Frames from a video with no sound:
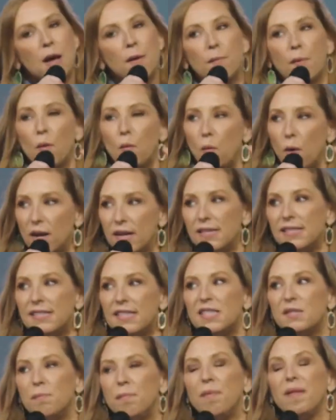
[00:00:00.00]
But what is
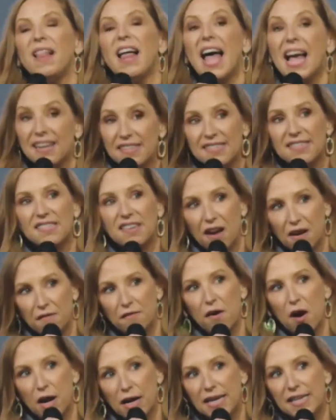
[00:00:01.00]
this black stuff
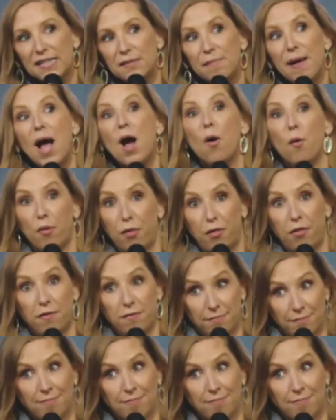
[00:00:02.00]
on his mouth?